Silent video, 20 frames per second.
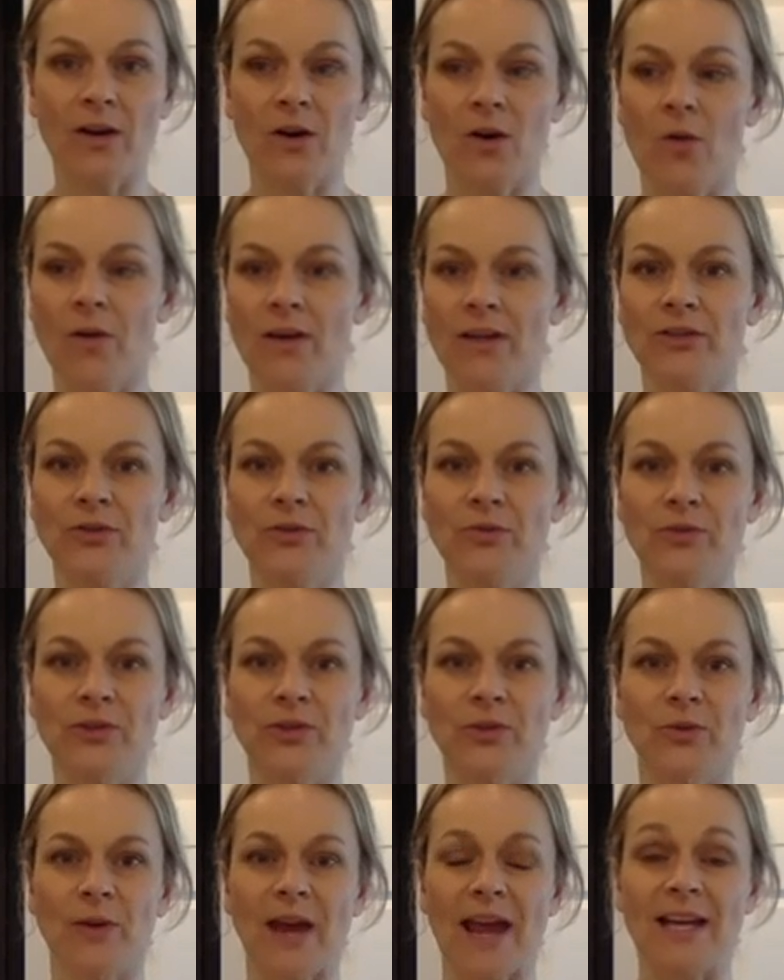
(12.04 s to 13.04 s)
are going to
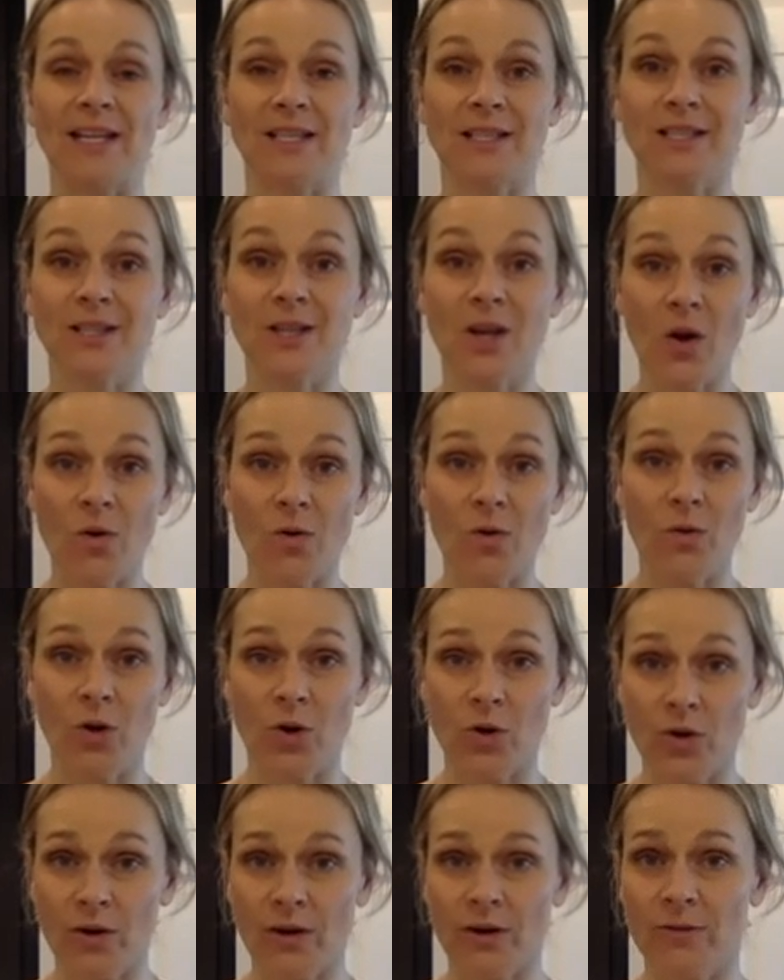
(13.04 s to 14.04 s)
do a slow
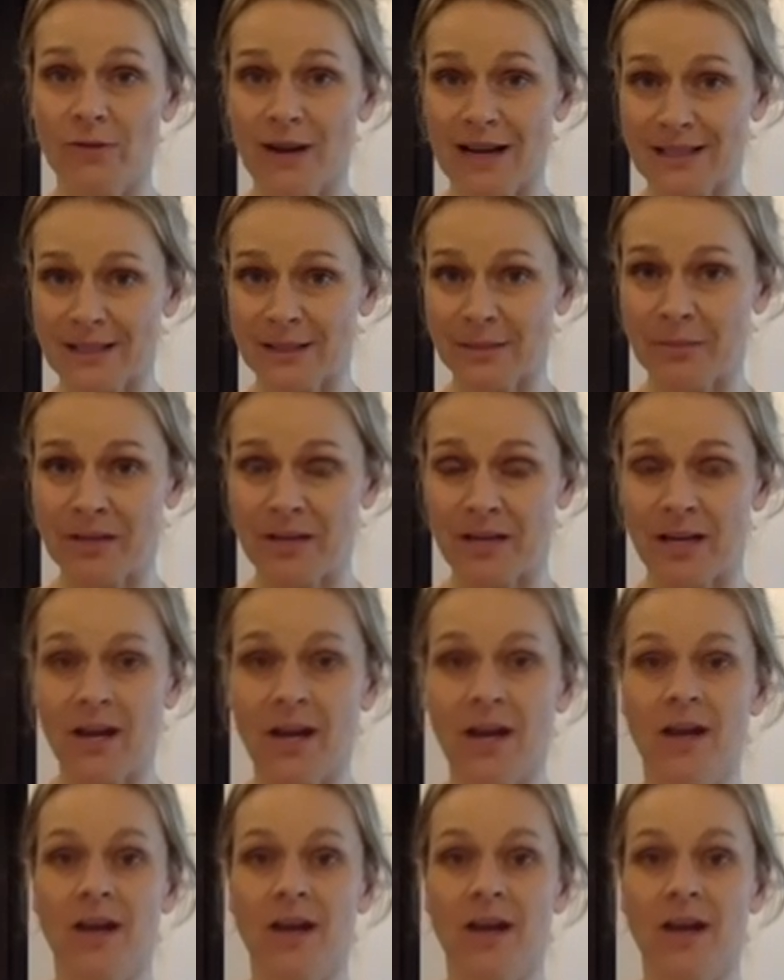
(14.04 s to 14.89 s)
cooker recipe.